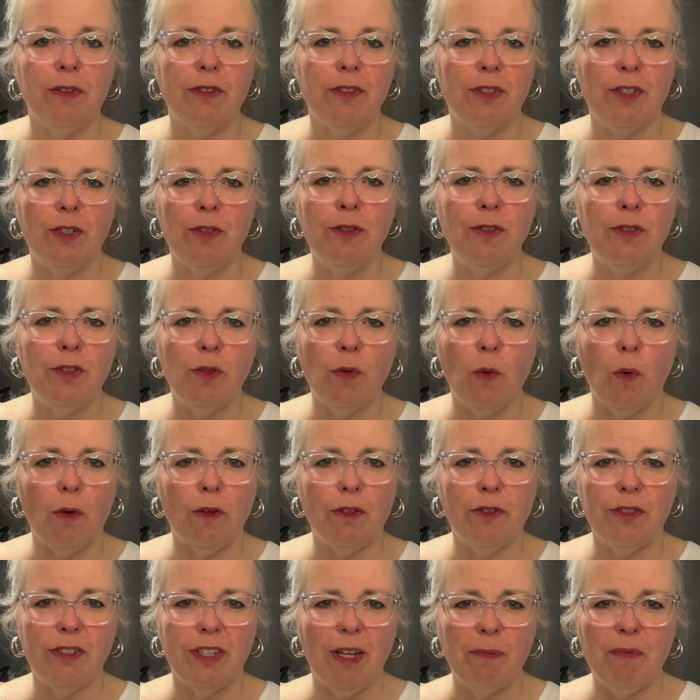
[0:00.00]
As soon as you
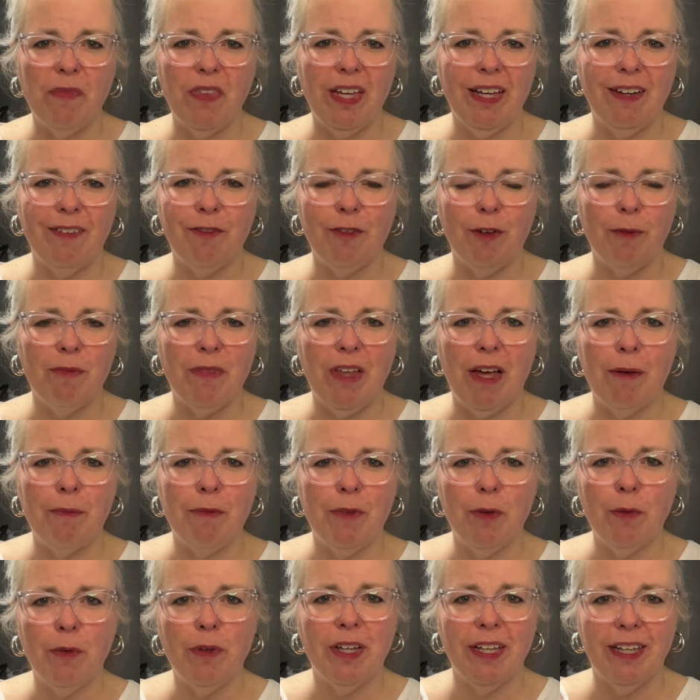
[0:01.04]
order something from them,
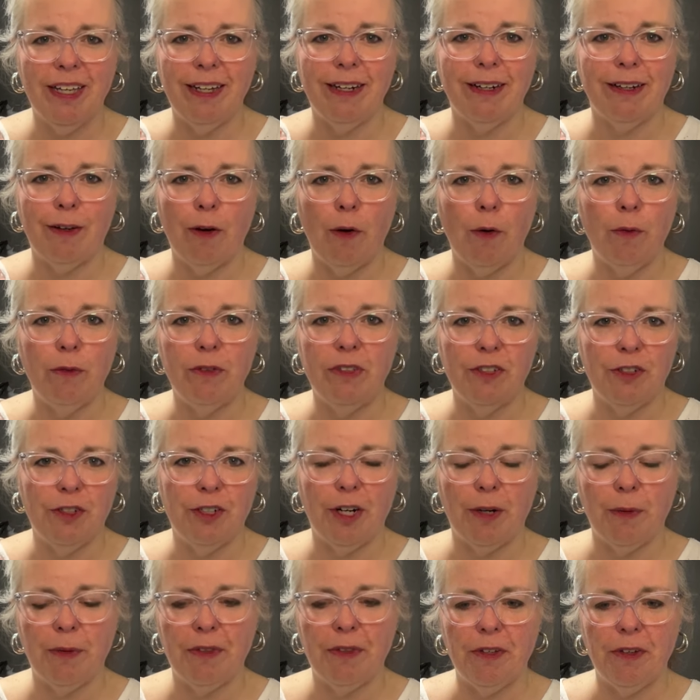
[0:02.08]
you can get a code to
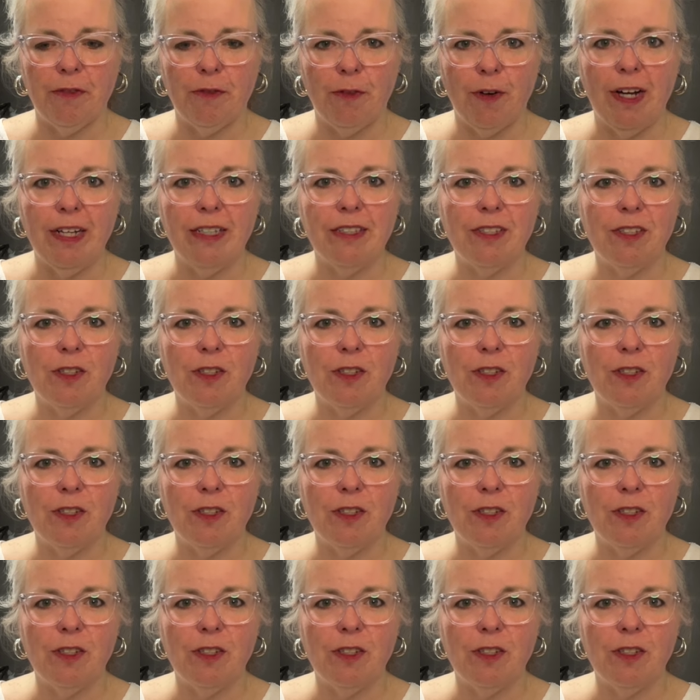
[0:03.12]
share your friends.